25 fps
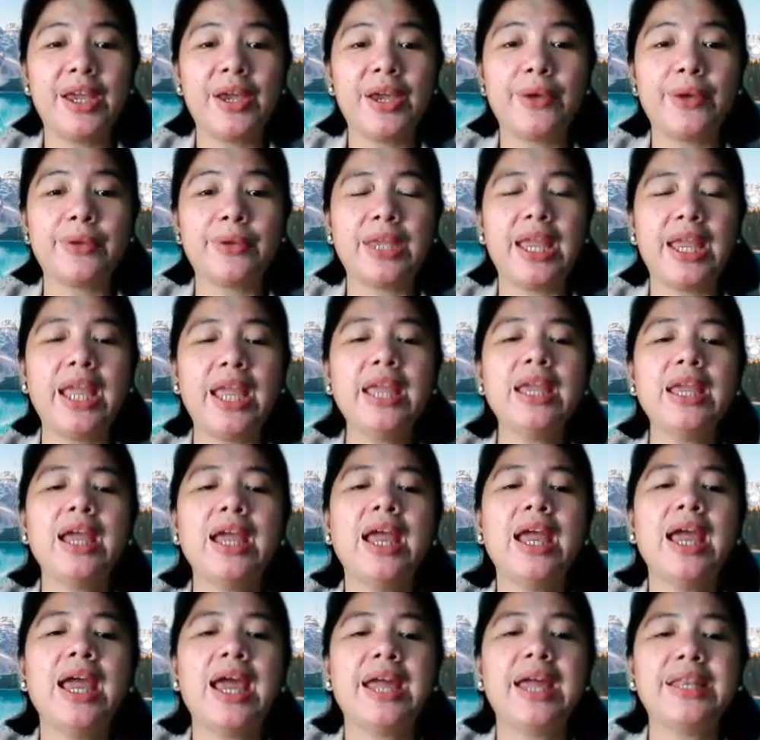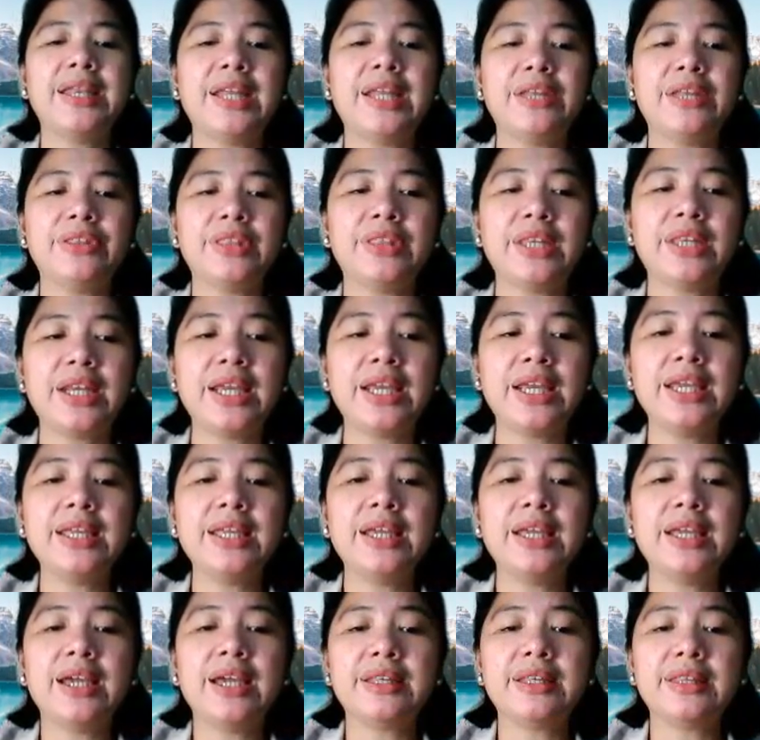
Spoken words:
Okay, and then 3